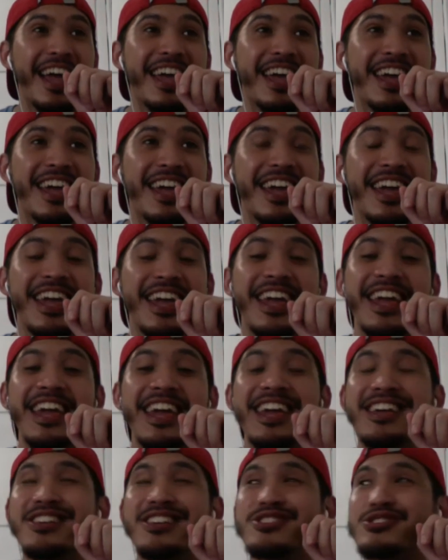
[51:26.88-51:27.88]
It
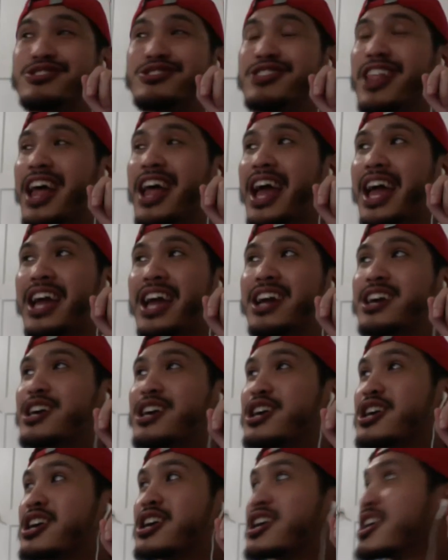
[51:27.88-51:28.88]
is like
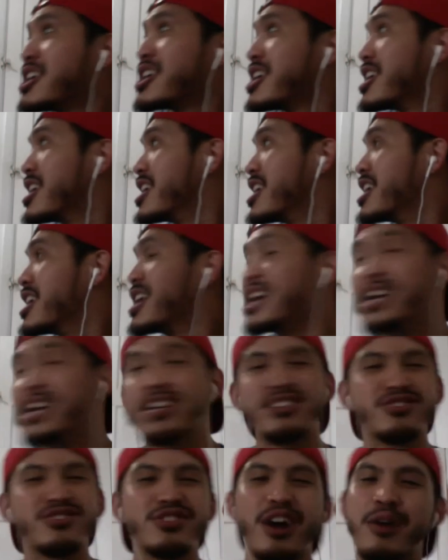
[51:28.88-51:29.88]

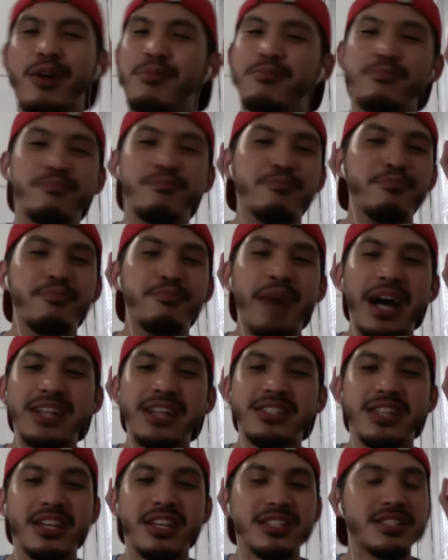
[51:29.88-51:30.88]
some
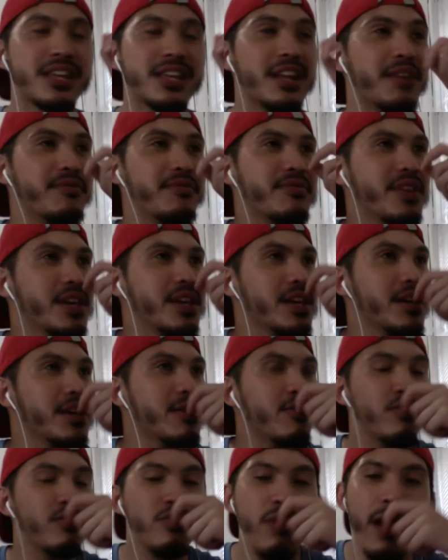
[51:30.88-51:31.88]
madness, and I'm thinking,
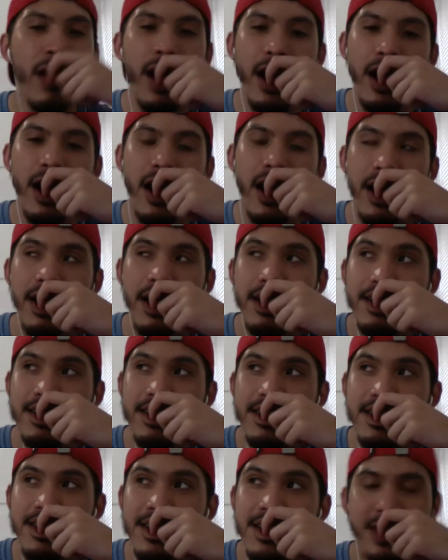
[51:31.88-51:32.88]
raw,
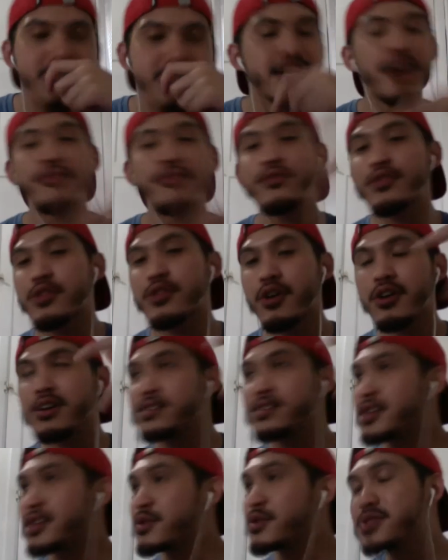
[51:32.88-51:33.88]
because I forgot
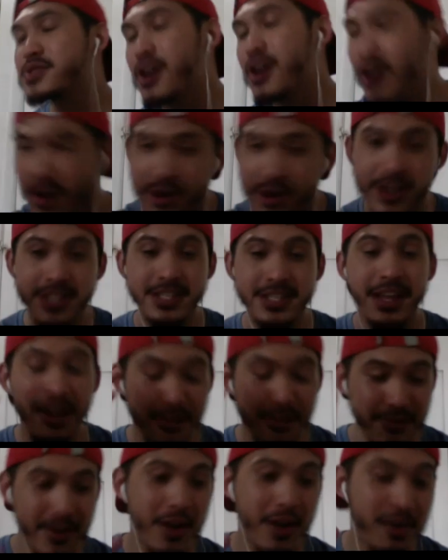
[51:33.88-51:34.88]
there was an artist that I
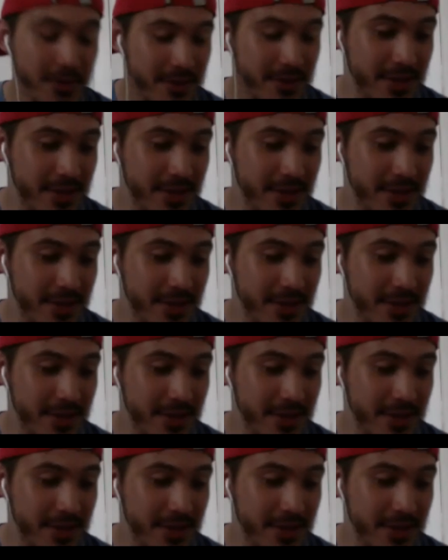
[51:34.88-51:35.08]
found.